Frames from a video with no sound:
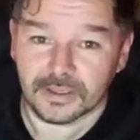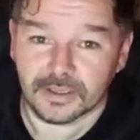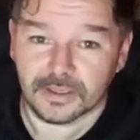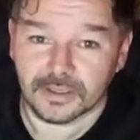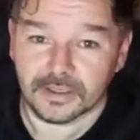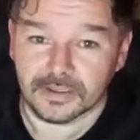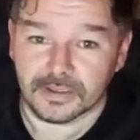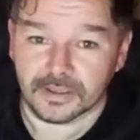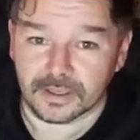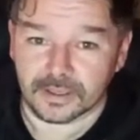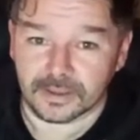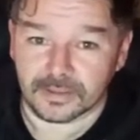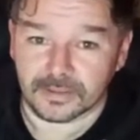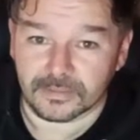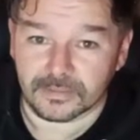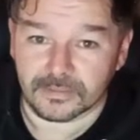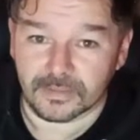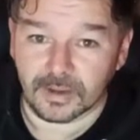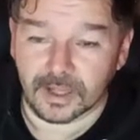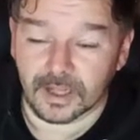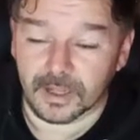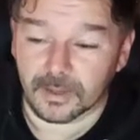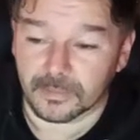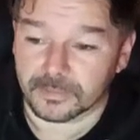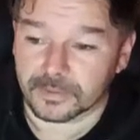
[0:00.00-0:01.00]
like
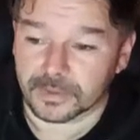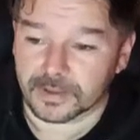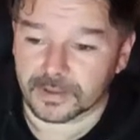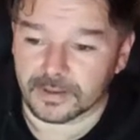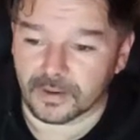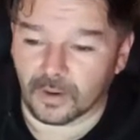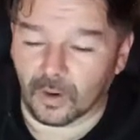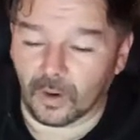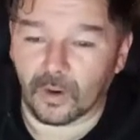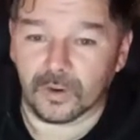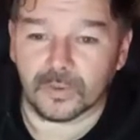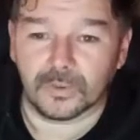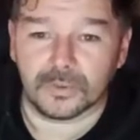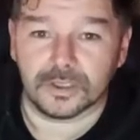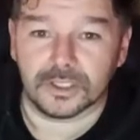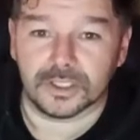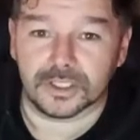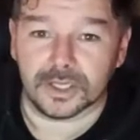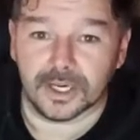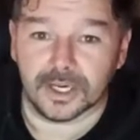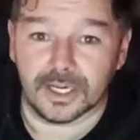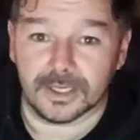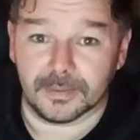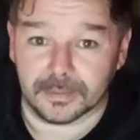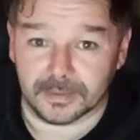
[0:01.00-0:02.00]
helped a awkward
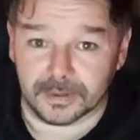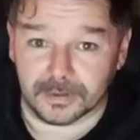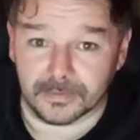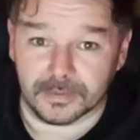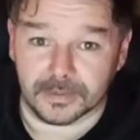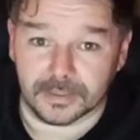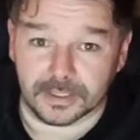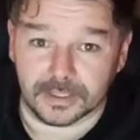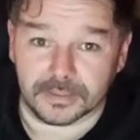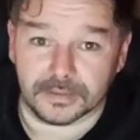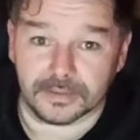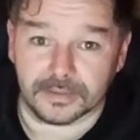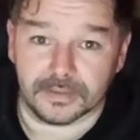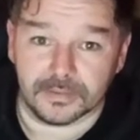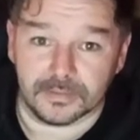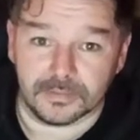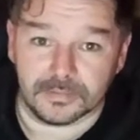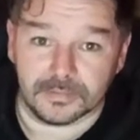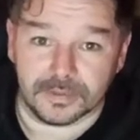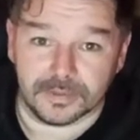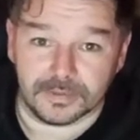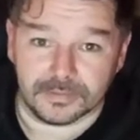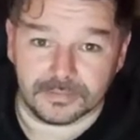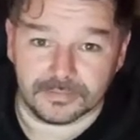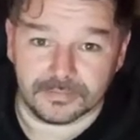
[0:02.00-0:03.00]
child become a decent human
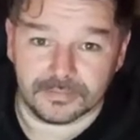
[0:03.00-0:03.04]
being,